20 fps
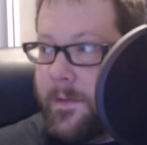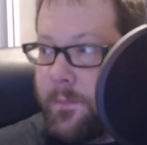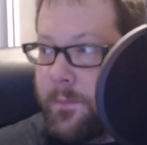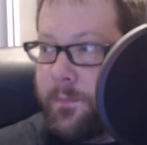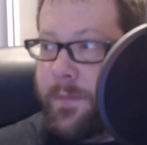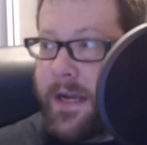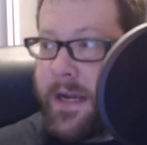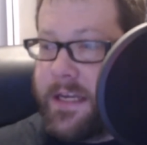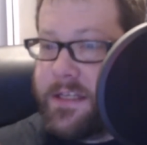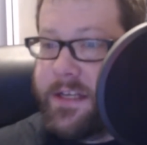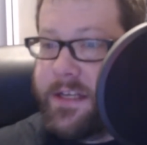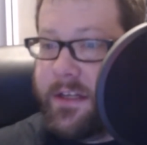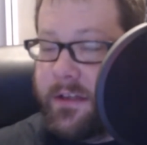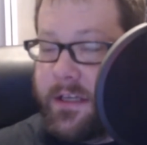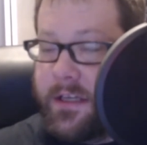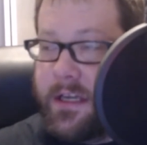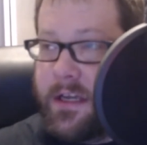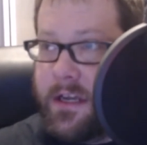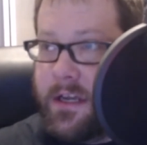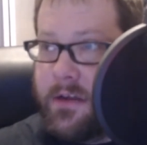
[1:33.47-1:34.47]

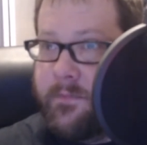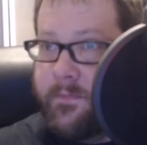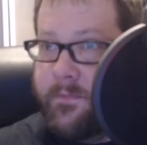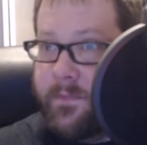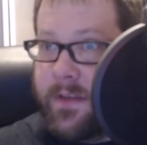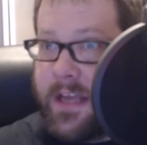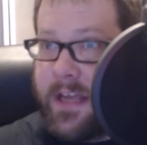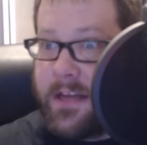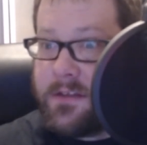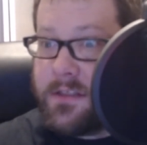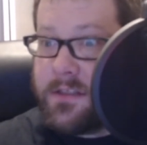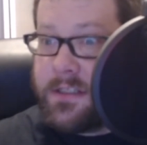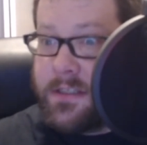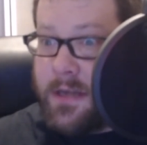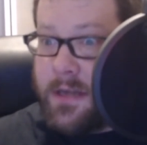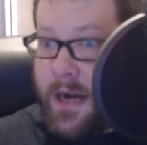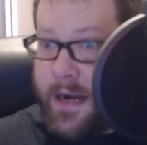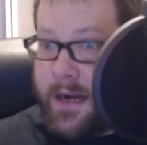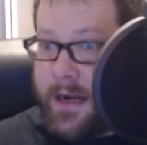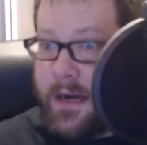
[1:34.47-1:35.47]
basically kills
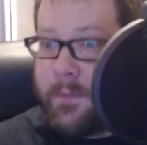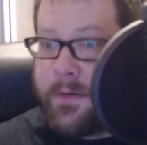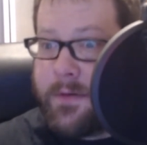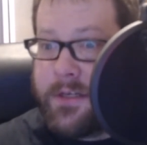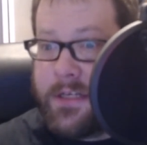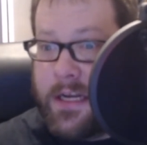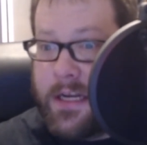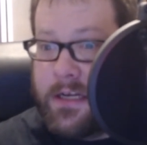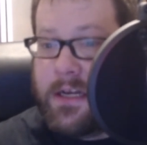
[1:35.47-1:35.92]
99%